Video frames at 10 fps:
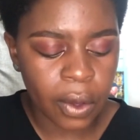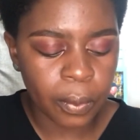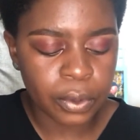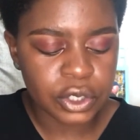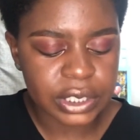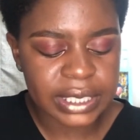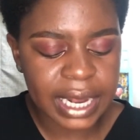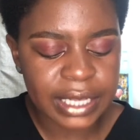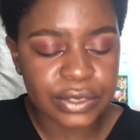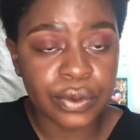put to
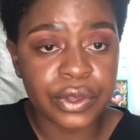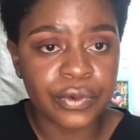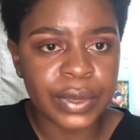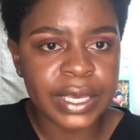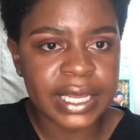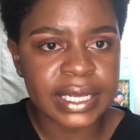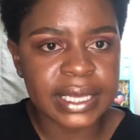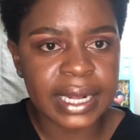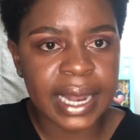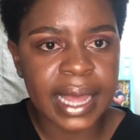silence all the wicked in the
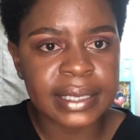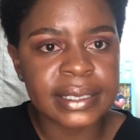land.